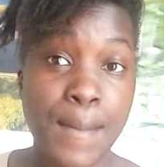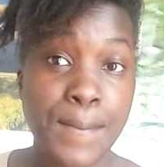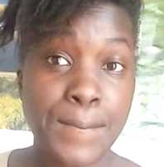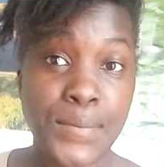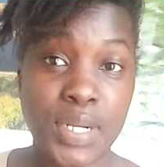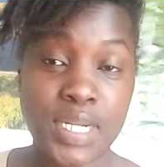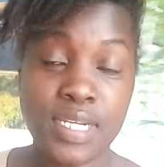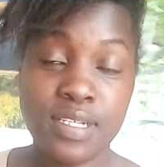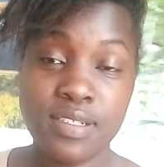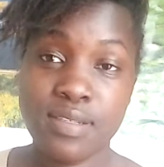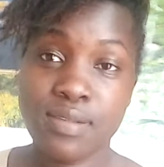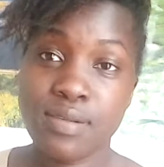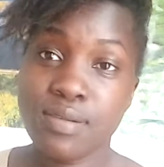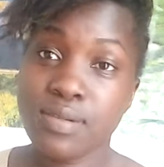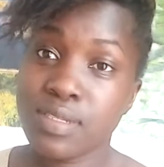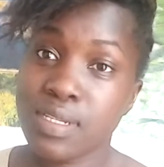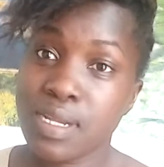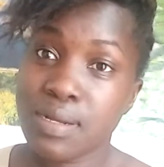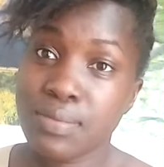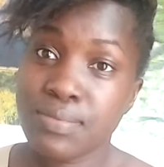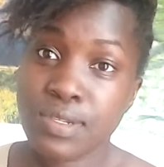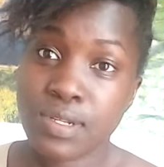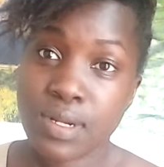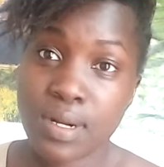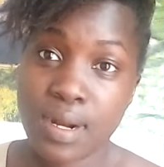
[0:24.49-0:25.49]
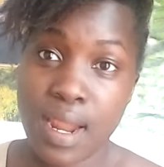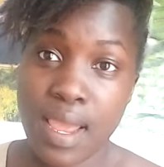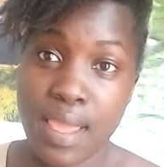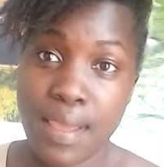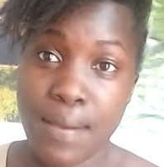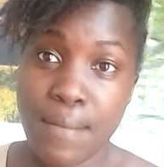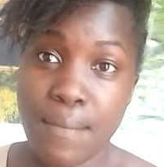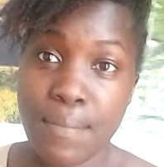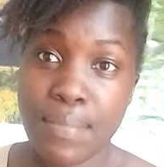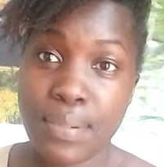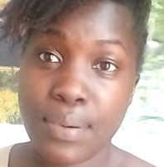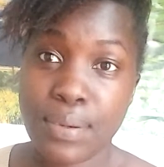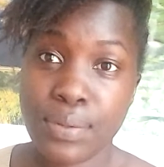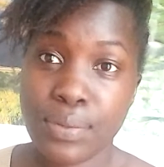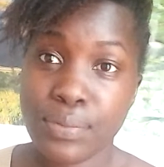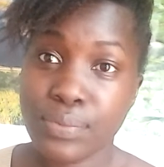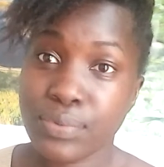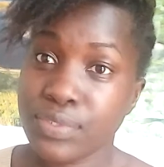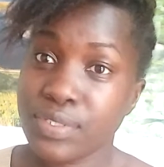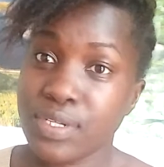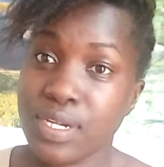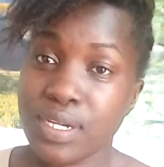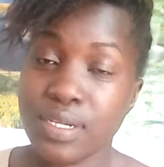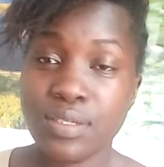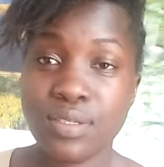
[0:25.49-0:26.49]
please do subscribe.
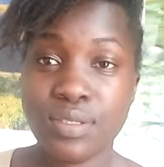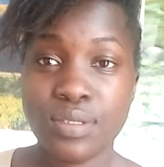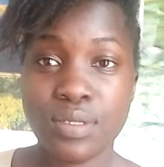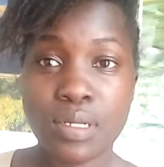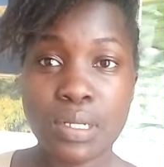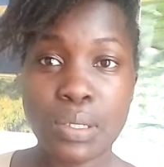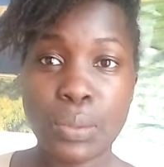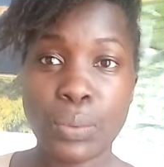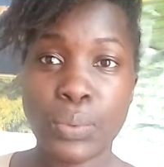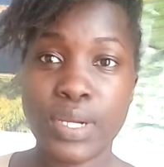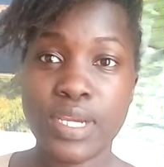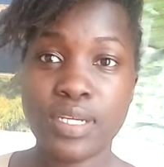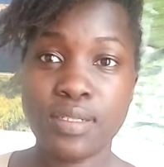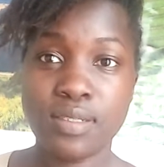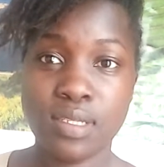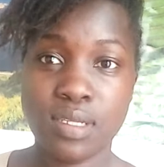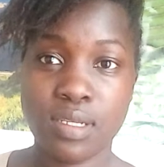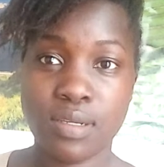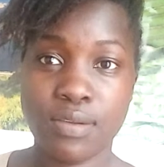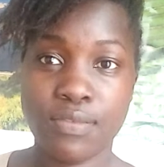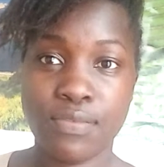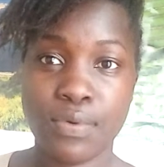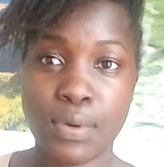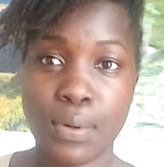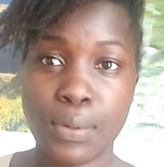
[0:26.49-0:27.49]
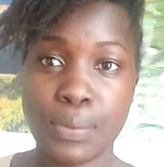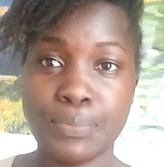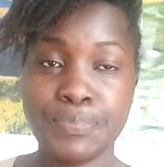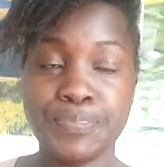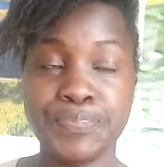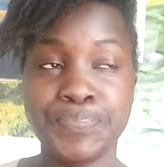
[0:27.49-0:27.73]
What are you still waiting for?